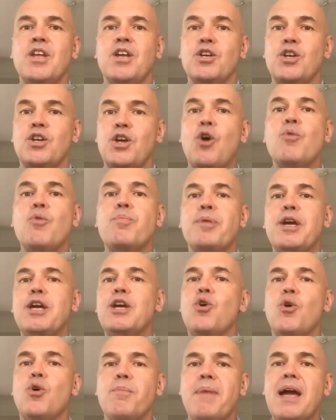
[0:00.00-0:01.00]
coping,
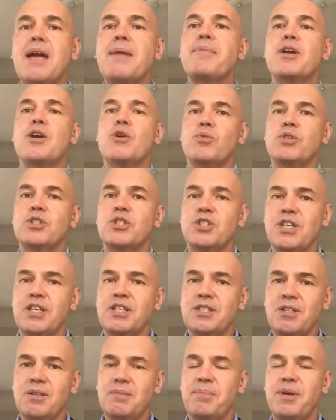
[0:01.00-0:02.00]
or maybe it was
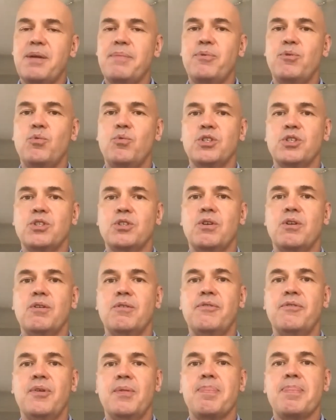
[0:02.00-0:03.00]
just that people were sort
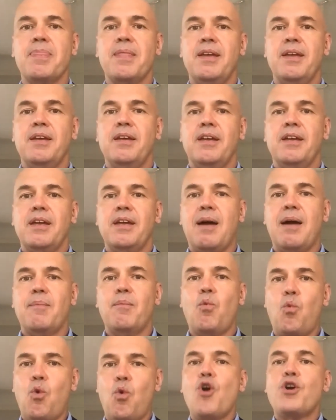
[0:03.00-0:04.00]
of
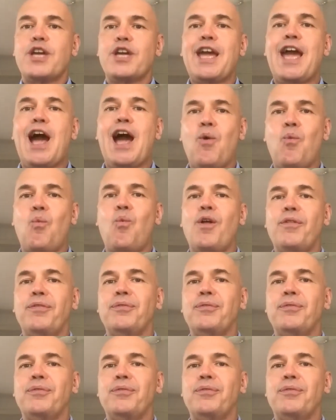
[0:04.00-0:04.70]
working out what